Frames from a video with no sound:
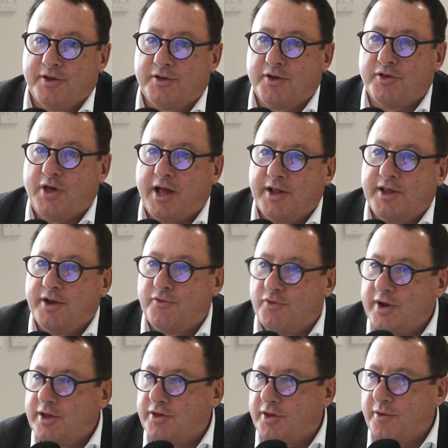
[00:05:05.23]
Because I did
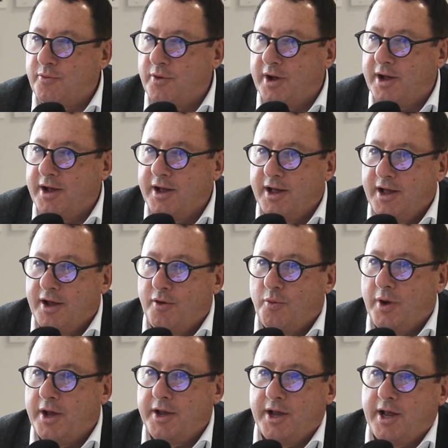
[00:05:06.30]
read somewhere
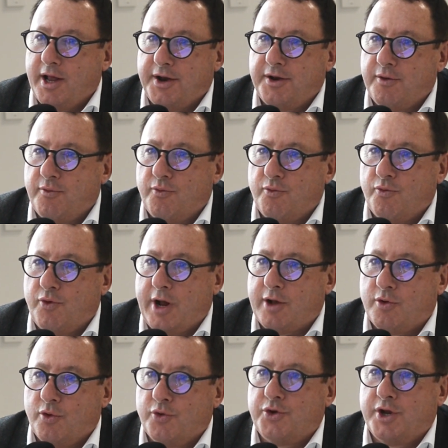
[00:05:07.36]
where you had a
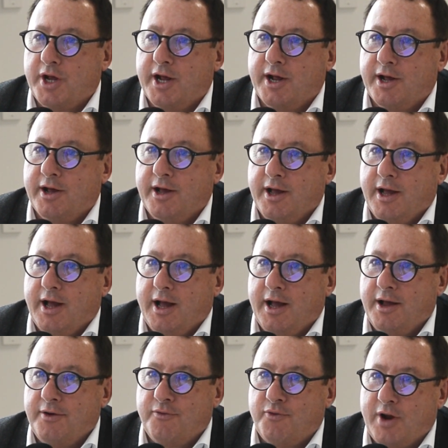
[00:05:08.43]
record year
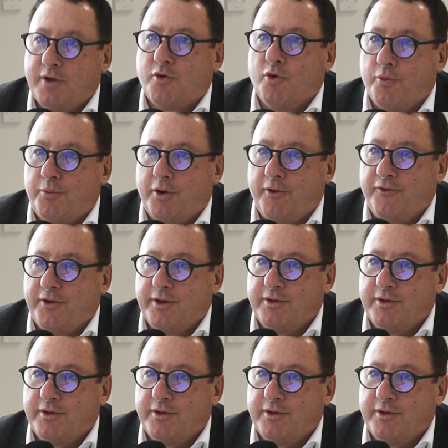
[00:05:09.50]
and record profits.